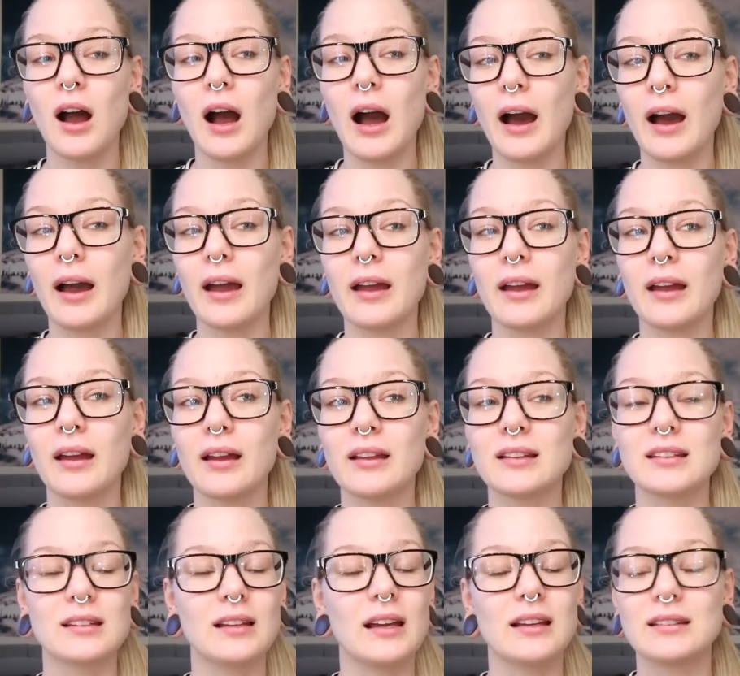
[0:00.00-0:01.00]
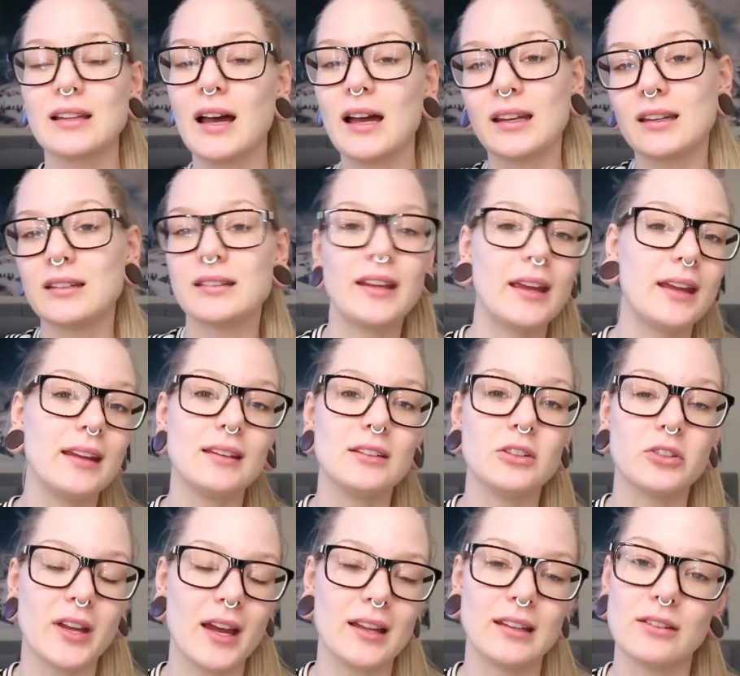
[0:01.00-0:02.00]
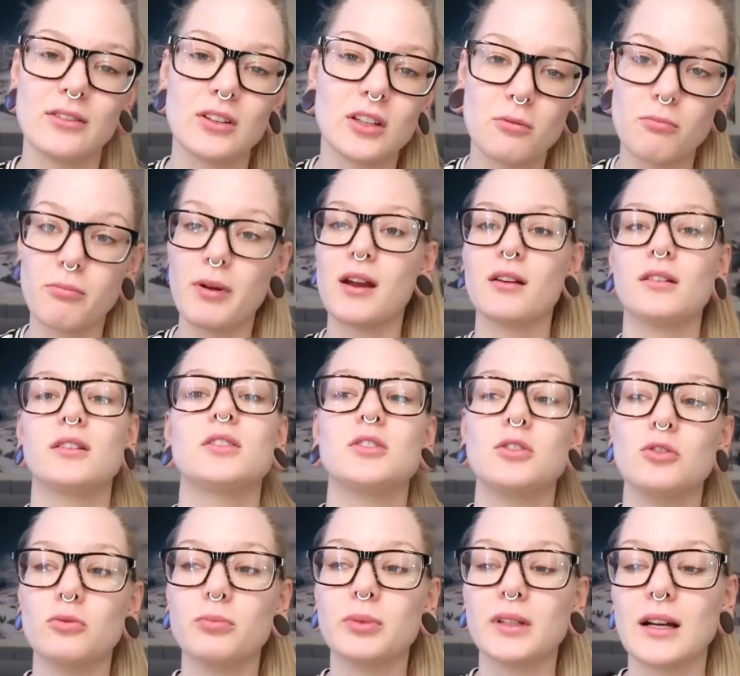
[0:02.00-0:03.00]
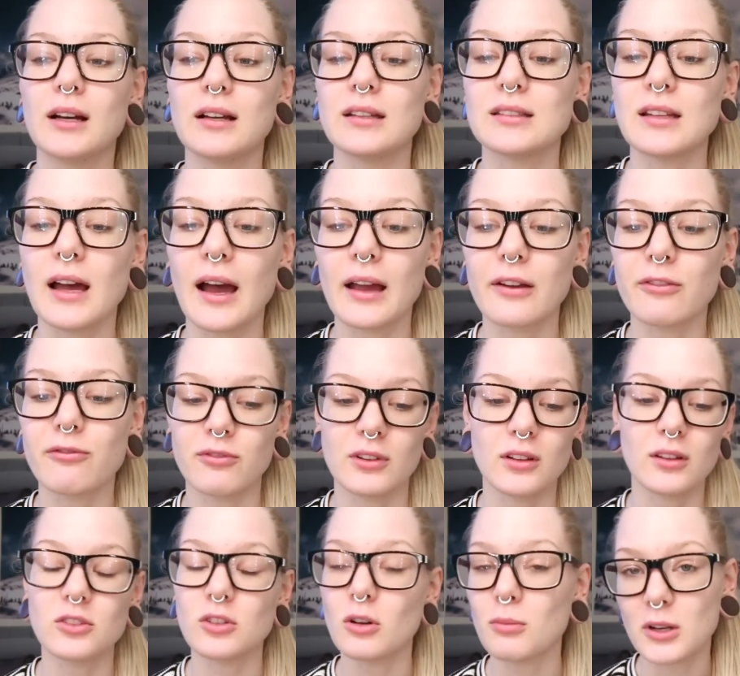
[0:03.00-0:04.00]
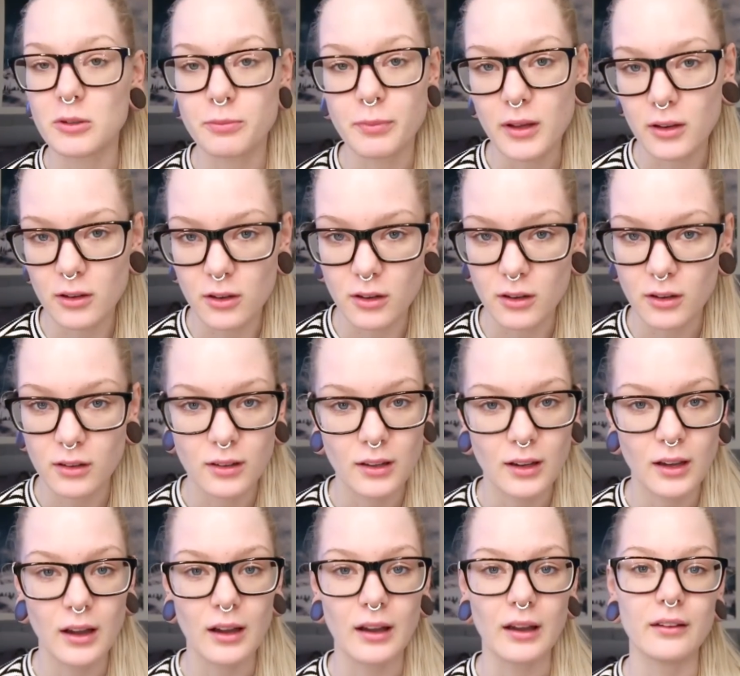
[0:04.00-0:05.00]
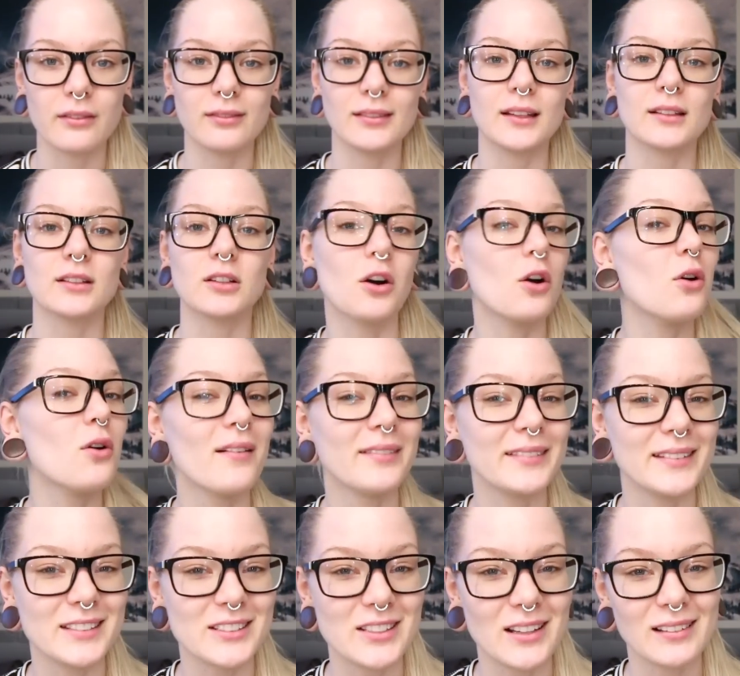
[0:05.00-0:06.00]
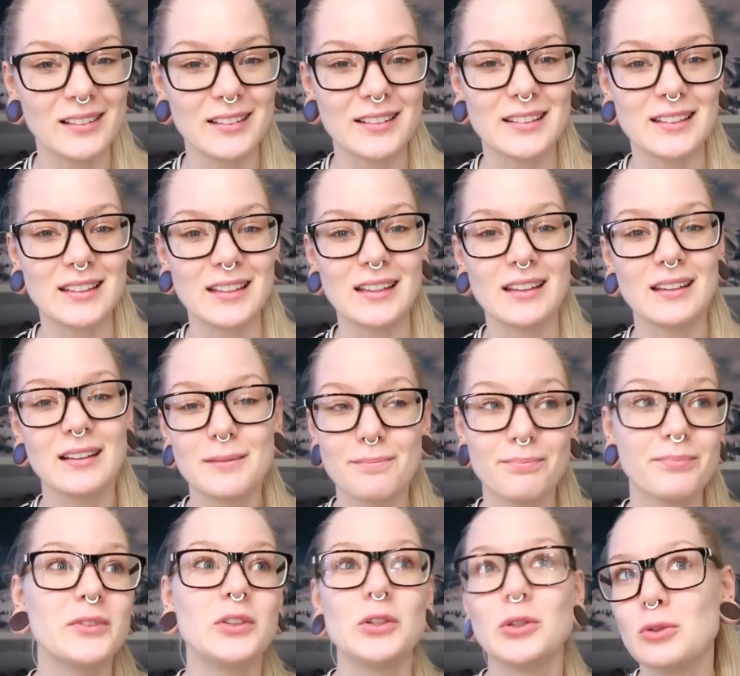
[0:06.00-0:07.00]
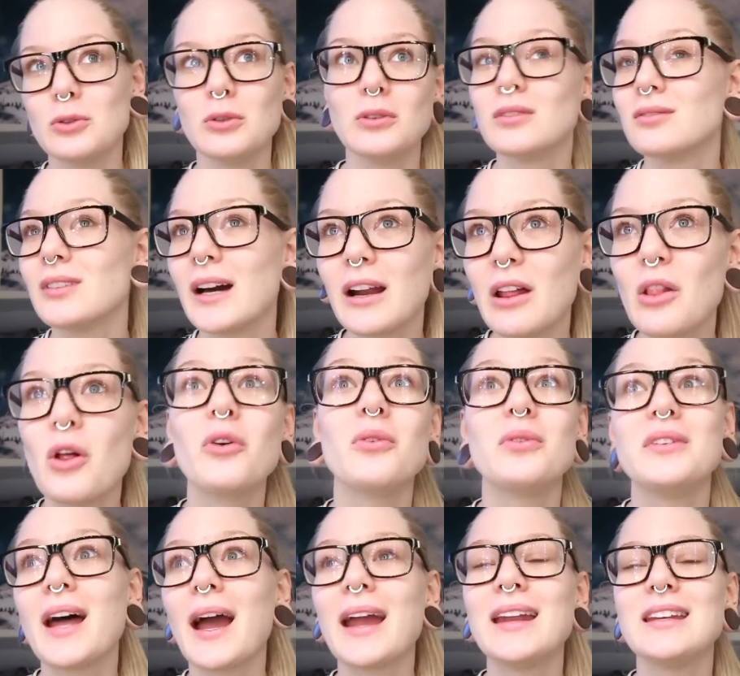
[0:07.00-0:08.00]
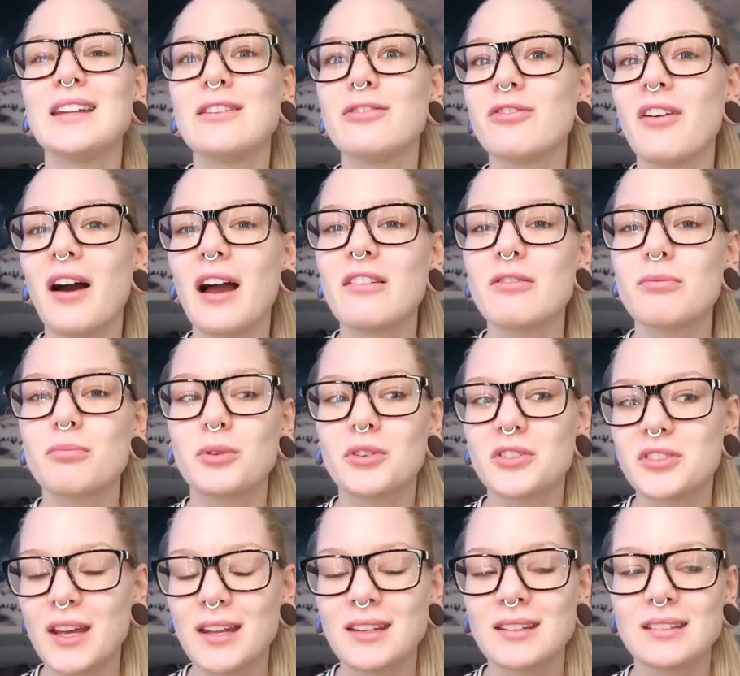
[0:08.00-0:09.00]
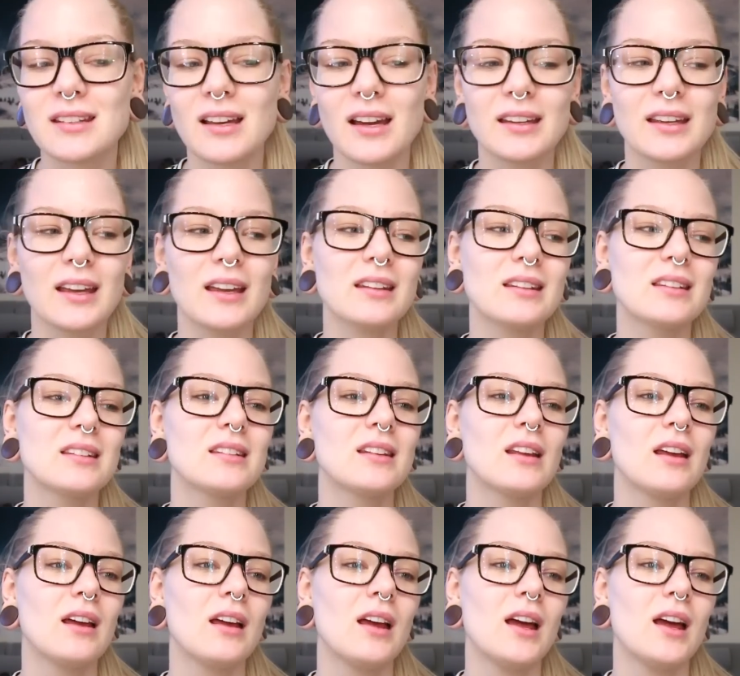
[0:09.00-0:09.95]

it's like night and day. You can't even compare the two, because I feel so much better. I've let go of the jealousy to, I don't know, 95%, I guess,